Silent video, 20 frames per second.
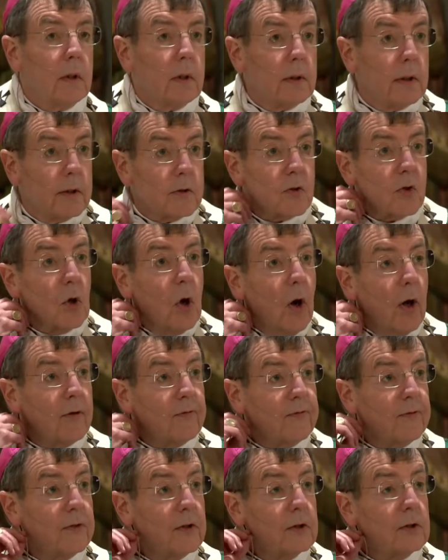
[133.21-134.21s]
that's
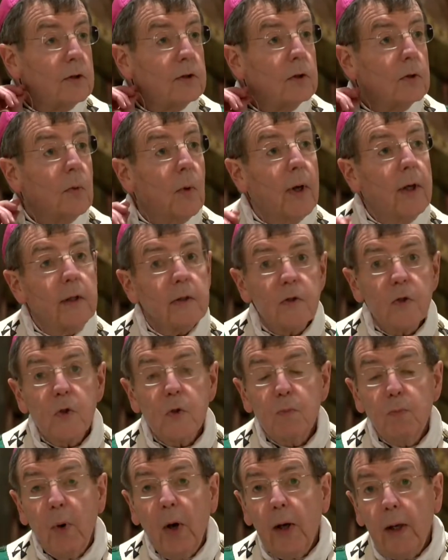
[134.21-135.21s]
offered to us
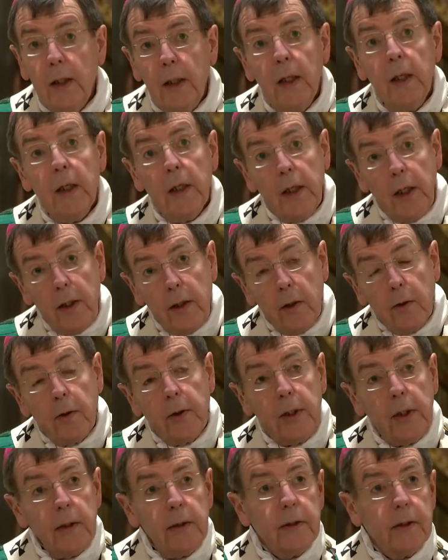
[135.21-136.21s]
by
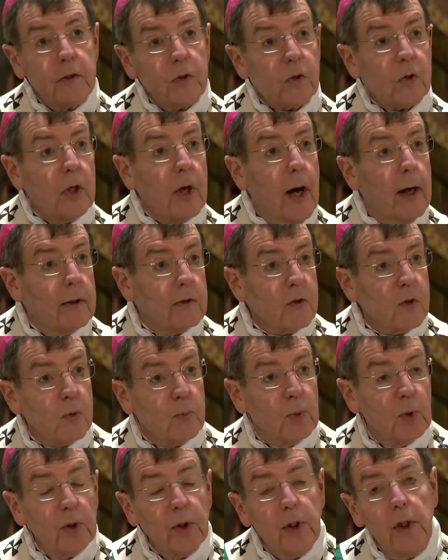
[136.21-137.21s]
hearing this
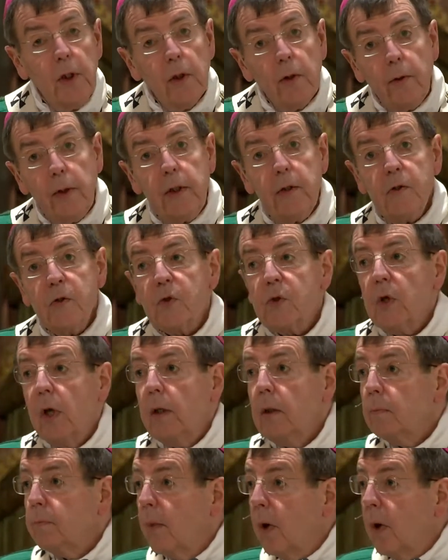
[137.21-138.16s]
gospel, hearing St.